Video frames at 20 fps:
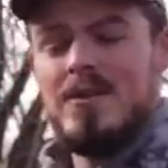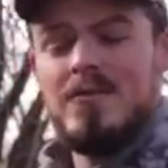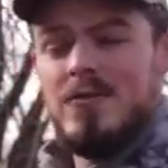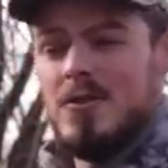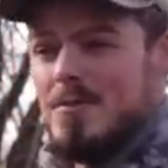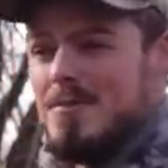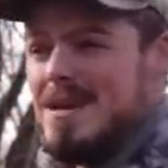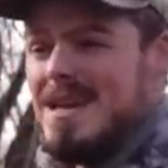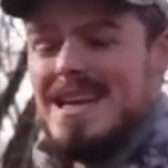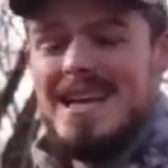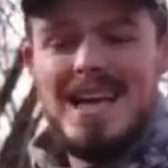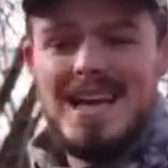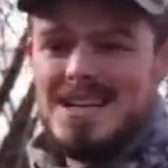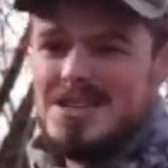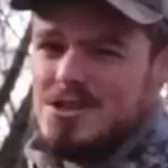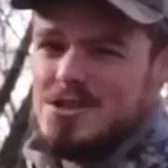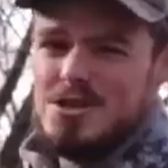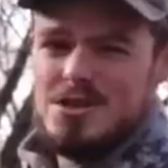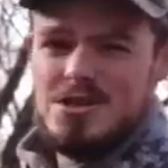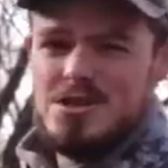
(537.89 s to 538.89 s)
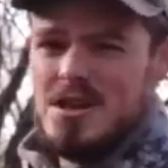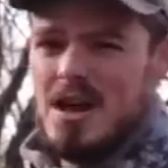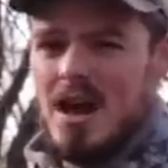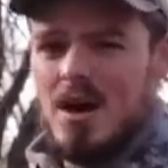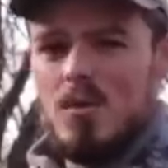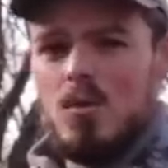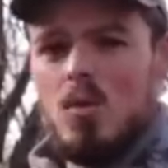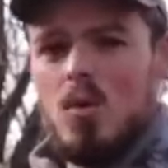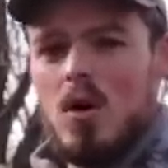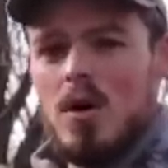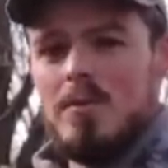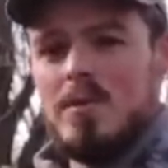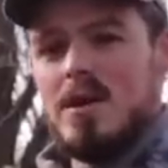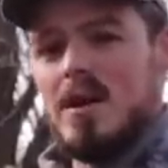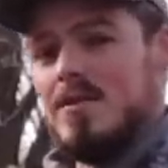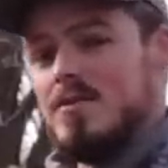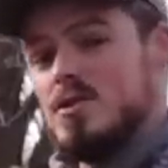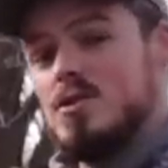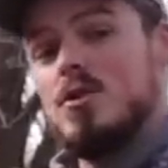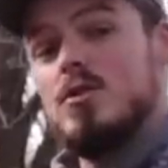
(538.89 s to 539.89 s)
For me, it's just not warm
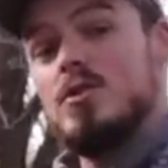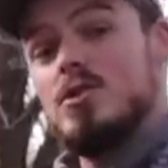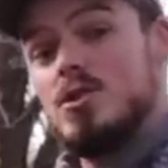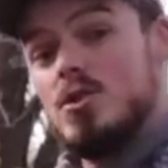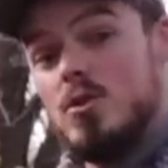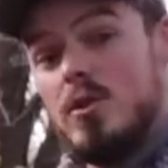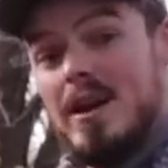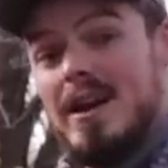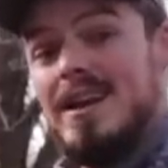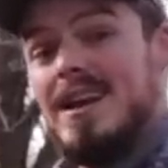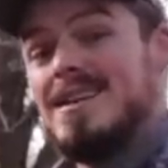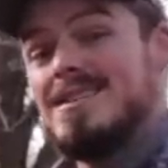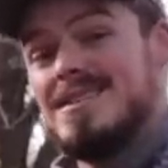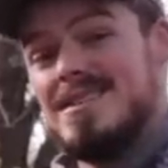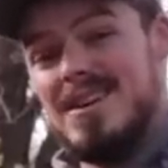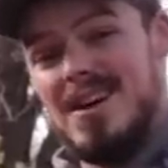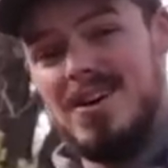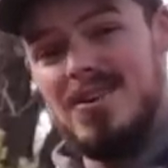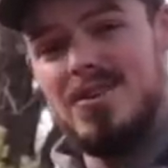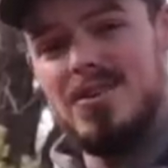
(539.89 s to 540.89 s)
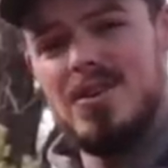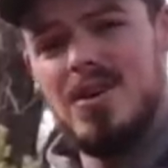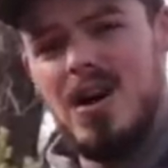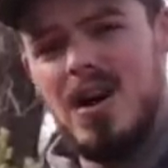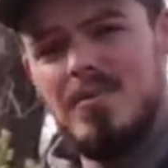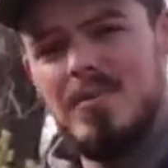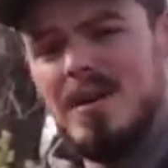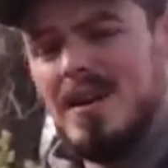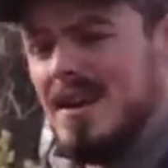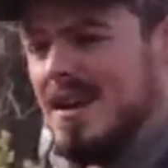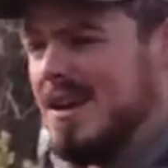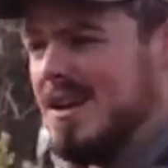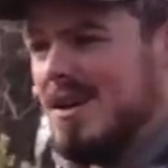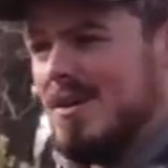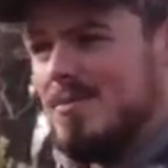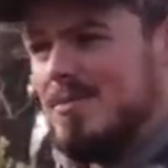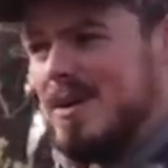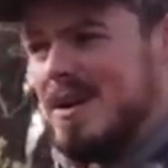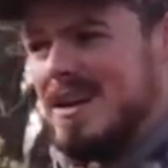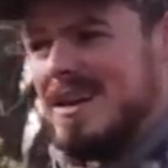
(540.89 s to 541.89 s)
enough. So it's great as an undergarment,
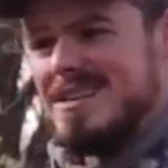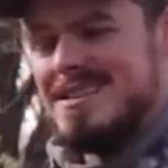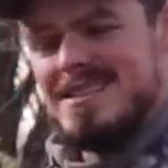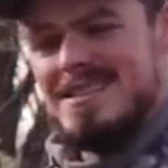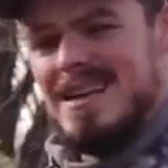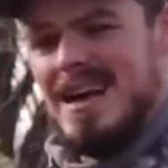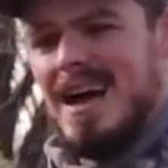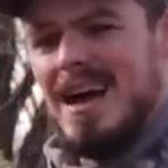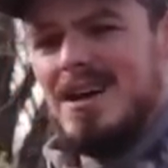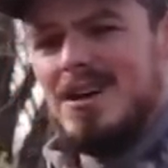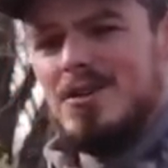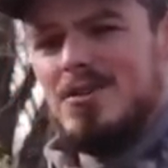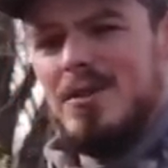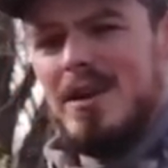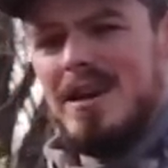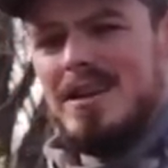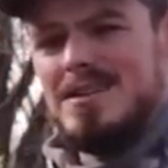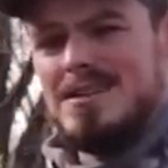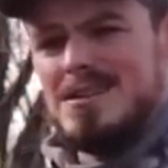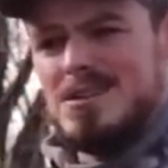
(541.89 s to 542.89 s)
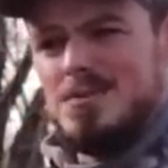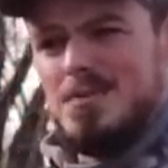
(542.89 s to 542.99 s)
but it's not great to